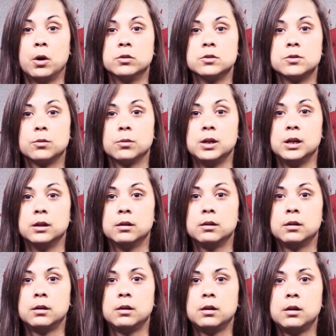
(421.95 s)
on screen.
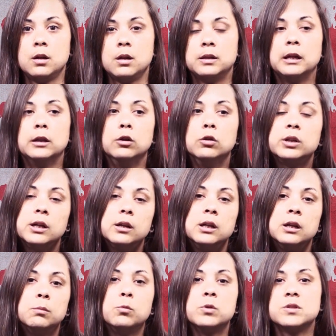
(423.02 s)
They look at
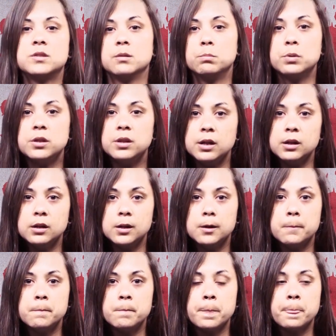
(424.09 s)
him with sympathy,
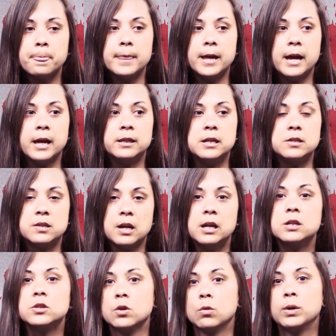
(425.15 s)
and they say,
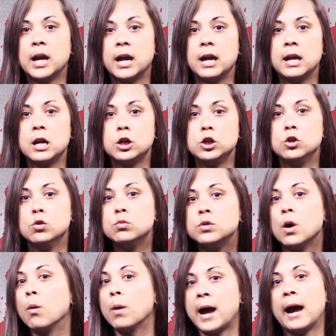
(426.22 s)
it's okay. You
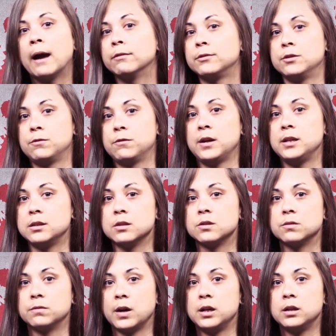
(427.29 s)
don't have to fight
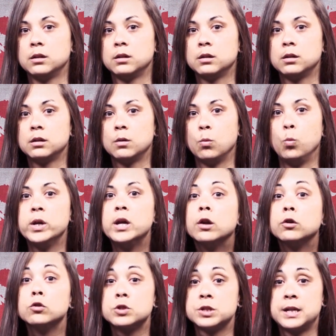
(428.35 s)
this fight. We
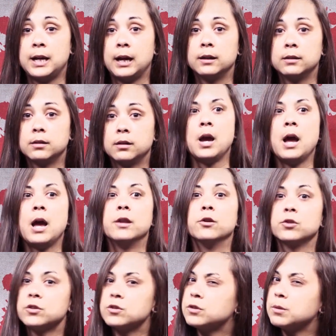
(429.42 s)
understand.
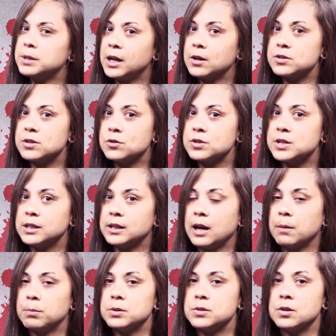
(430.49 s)
There's also something else interesting that
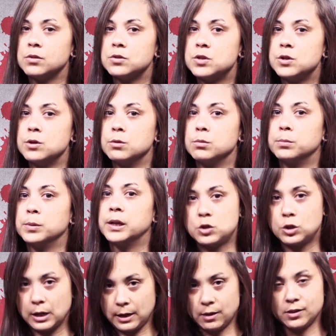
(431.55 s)
happens here too, but
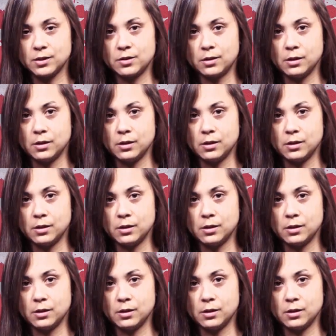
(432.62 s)
check out this